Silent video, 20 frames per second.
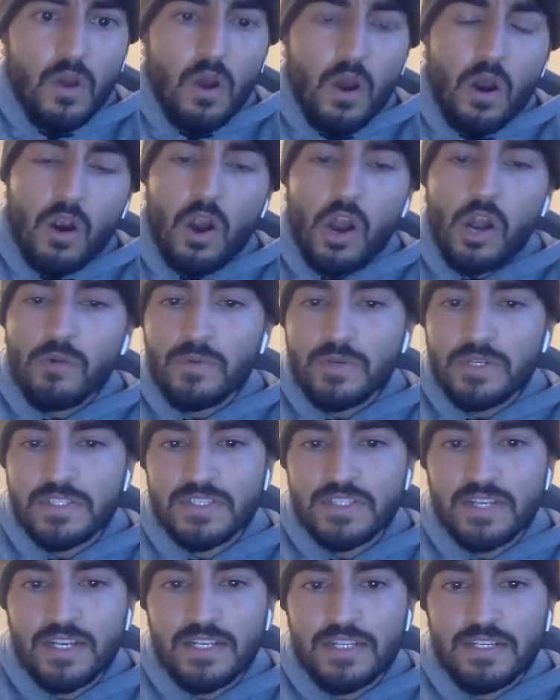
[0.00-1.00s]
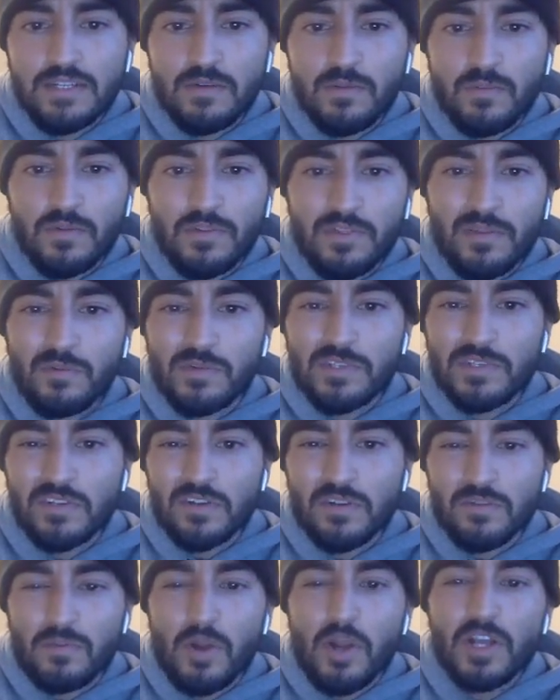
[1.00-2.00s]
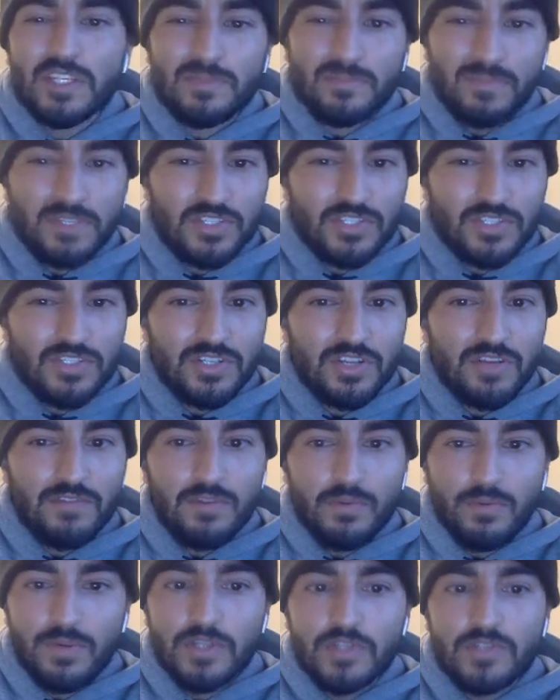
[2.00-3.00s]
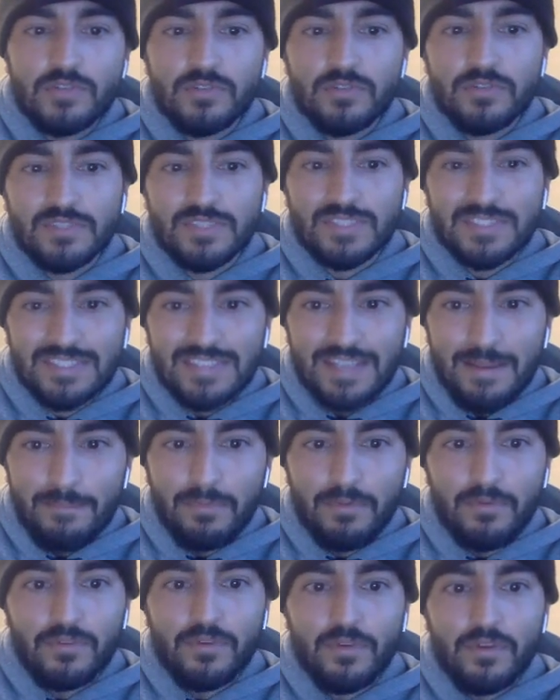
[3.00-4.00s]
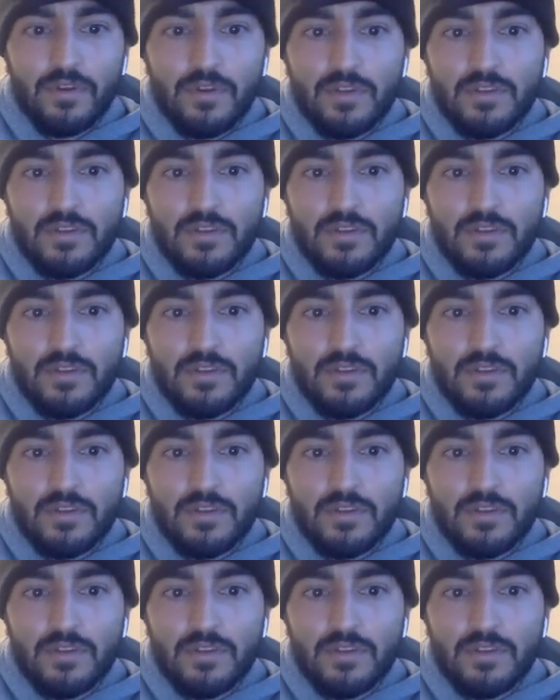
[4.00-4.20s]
Our hardware design will then return an approximation of the original sampled